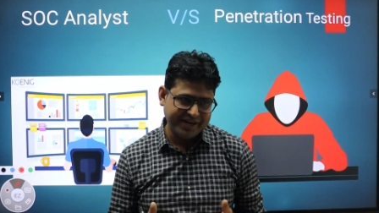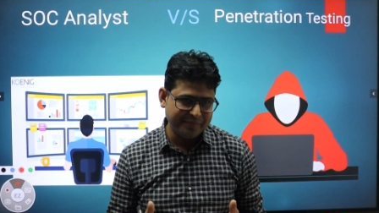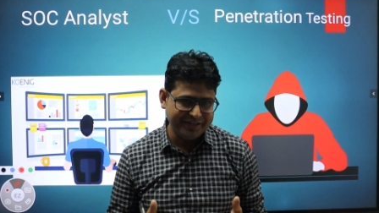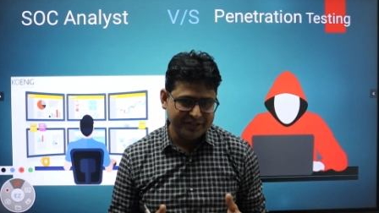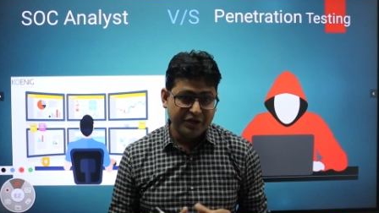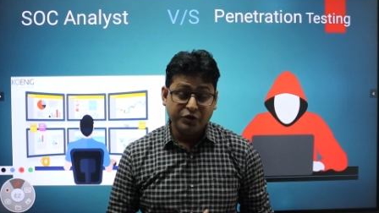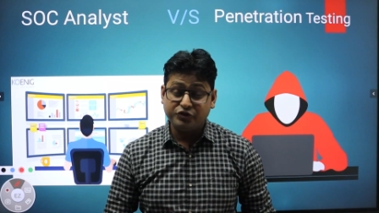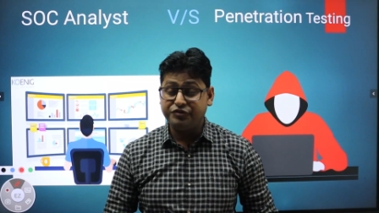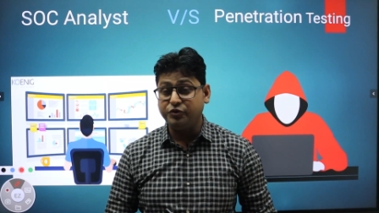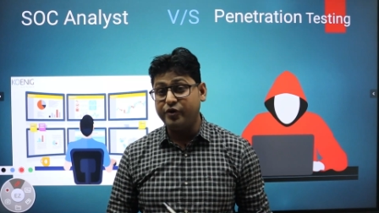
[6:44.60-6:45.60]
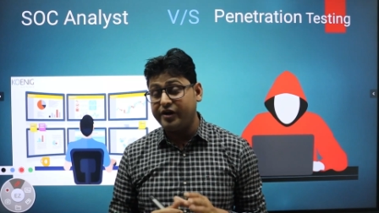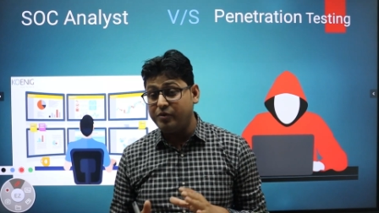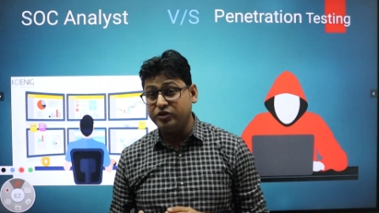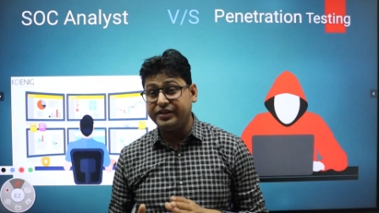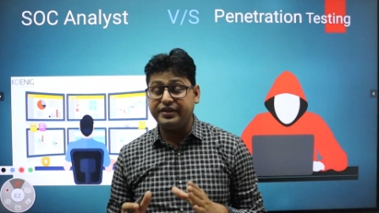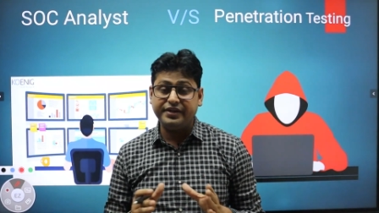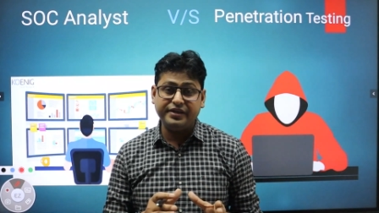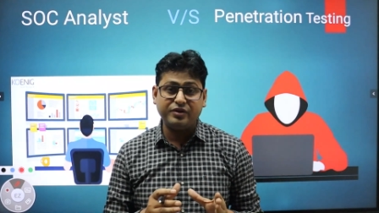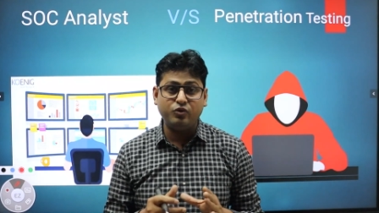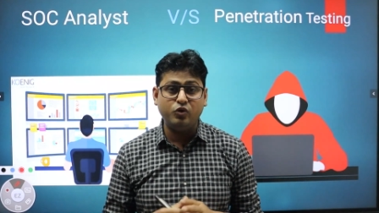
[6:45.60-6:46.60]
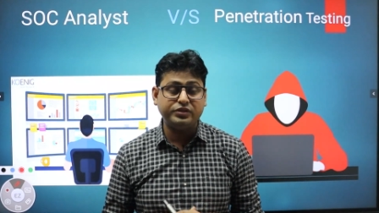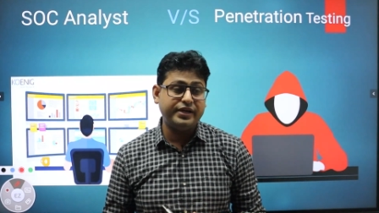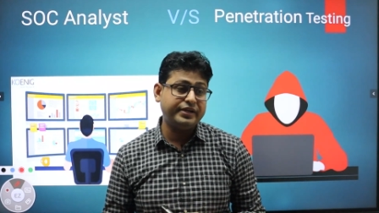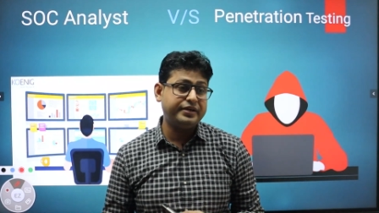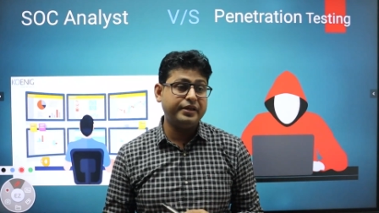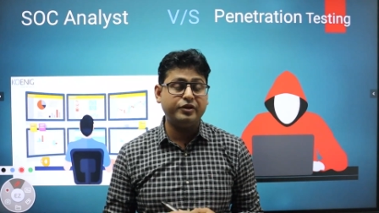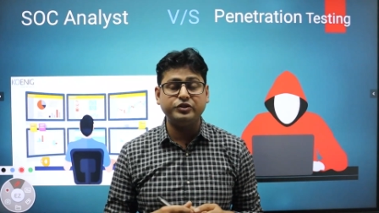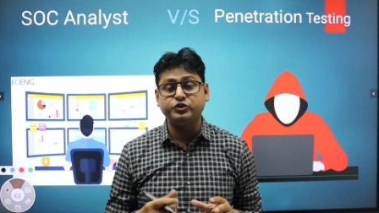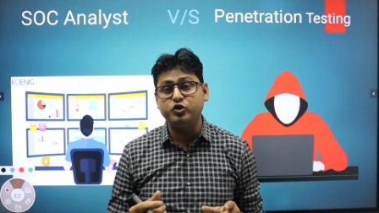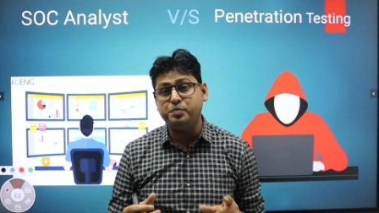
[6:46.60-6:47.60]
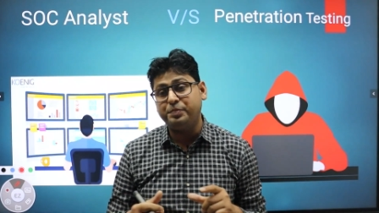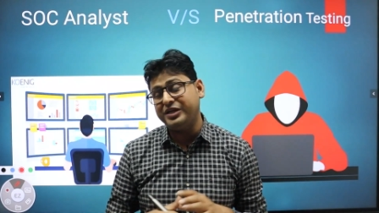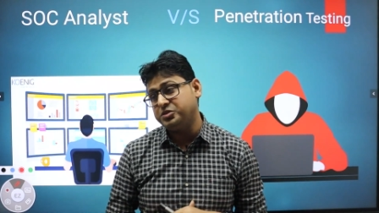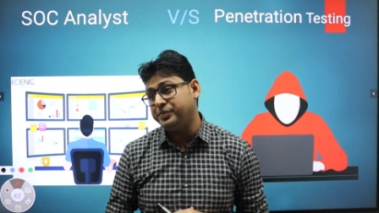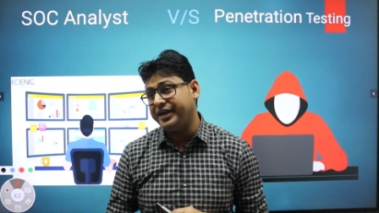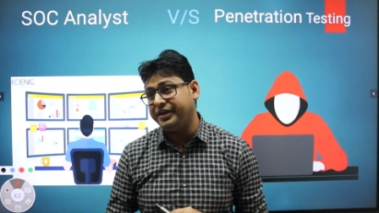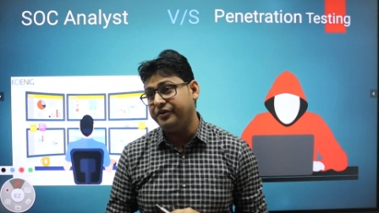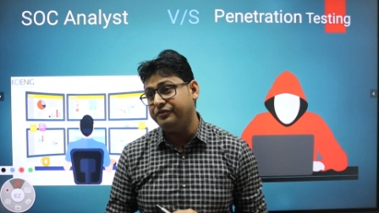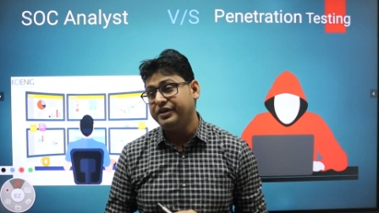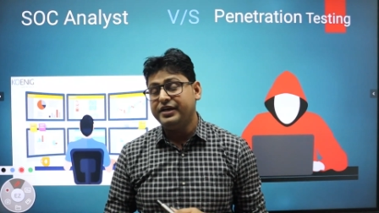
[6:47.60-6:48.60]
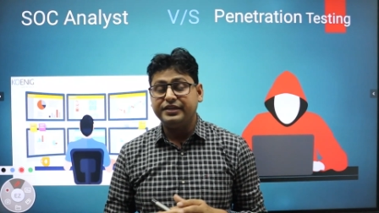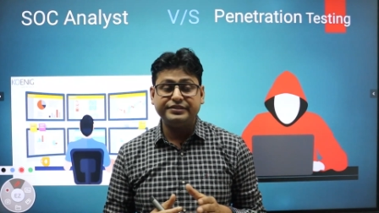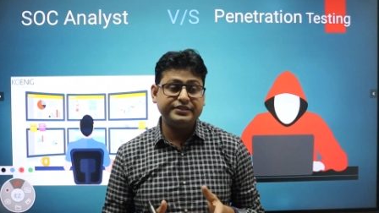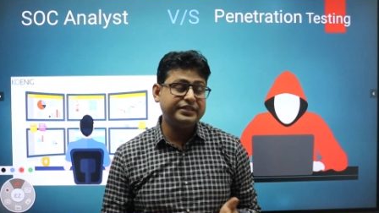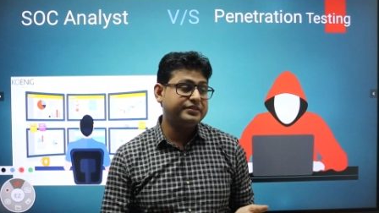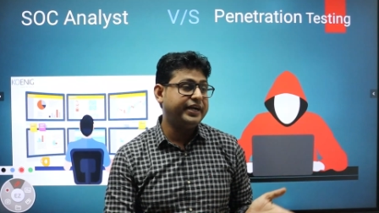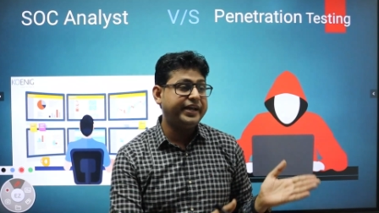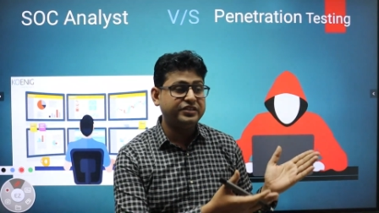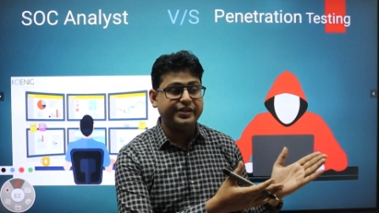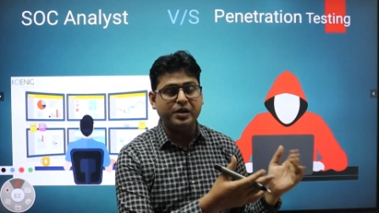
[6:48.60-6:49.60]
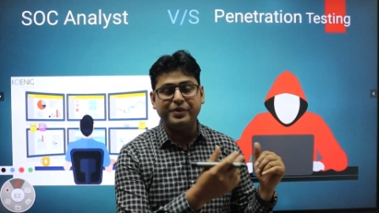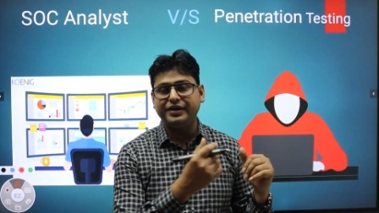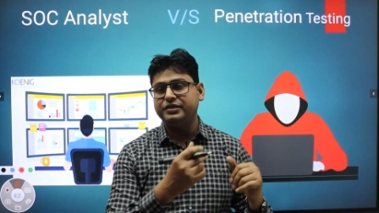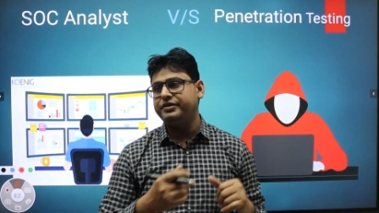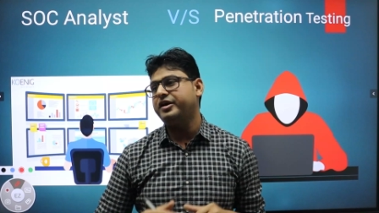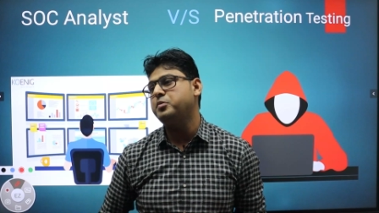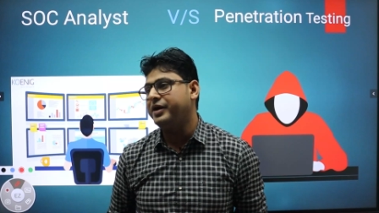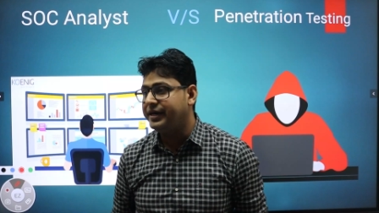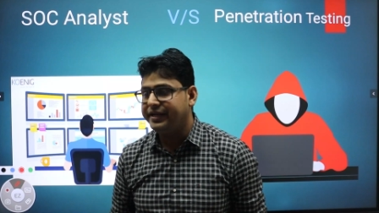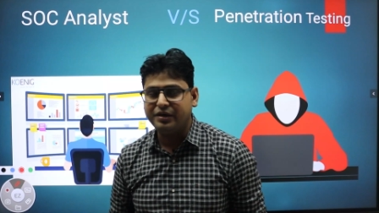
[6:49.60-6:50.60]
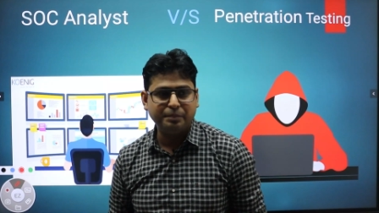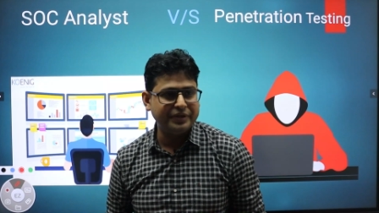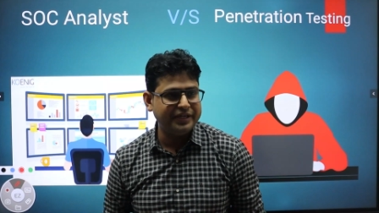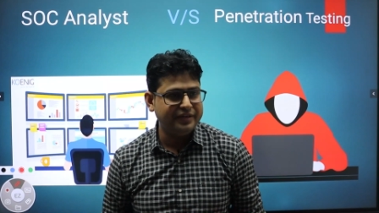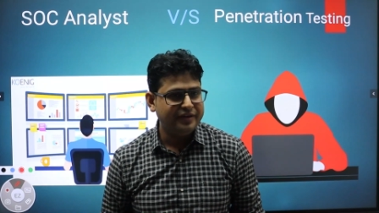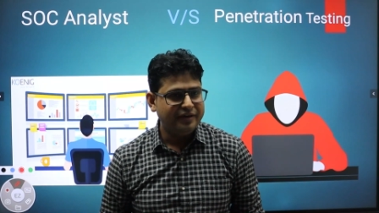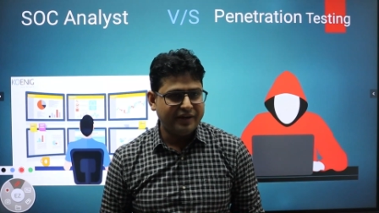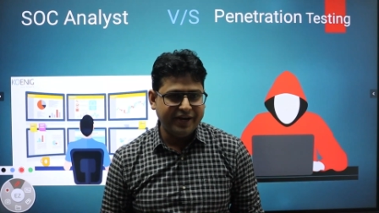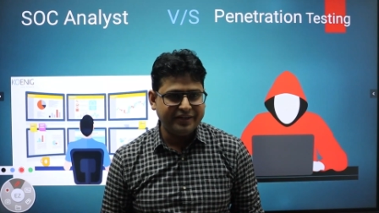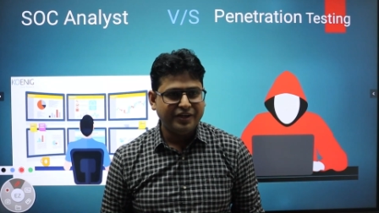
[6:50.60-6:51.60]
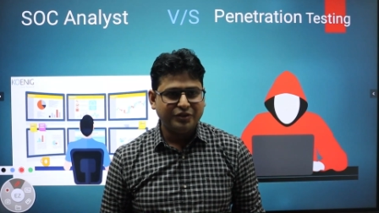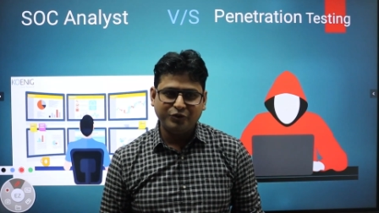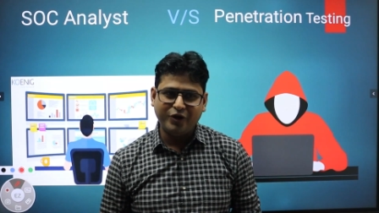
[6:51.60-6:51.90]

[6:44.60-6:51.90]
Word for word: in mind? So if you talk about the career growth and career scope perspective, since it is done by the third party company, right?